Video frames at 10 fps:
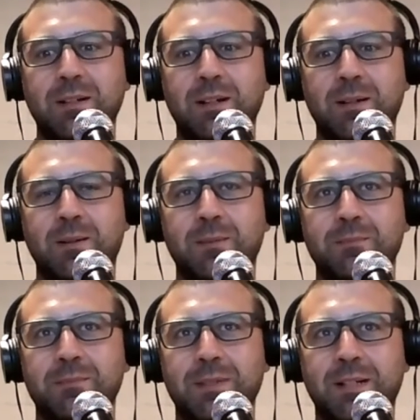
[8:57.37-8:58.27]
I
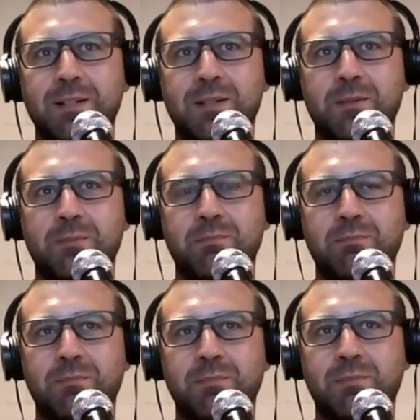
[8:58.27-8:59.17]
guess
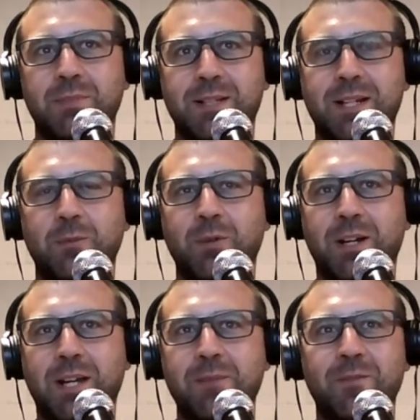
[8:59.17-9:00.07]
that's kind of where
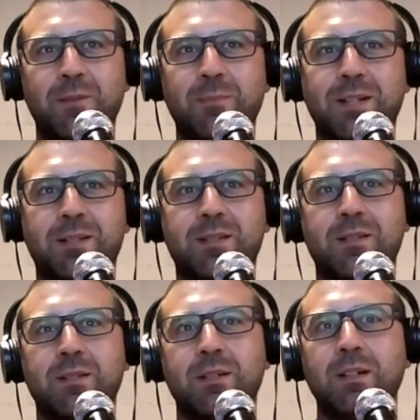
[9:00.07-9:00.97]
it came from.
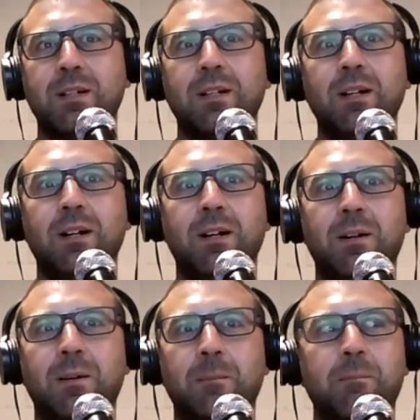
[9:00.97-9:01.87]
That's
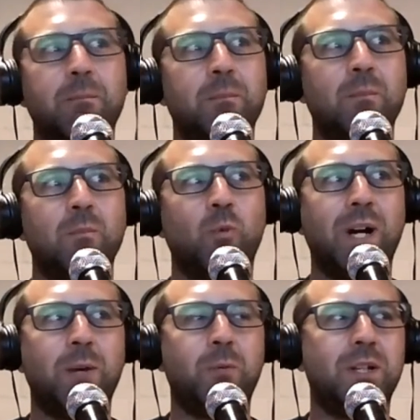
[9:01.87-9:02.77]

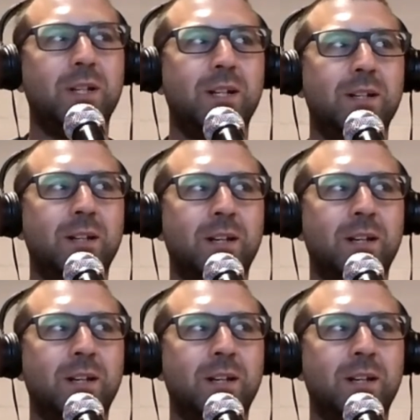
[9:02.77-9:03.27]
why we did it.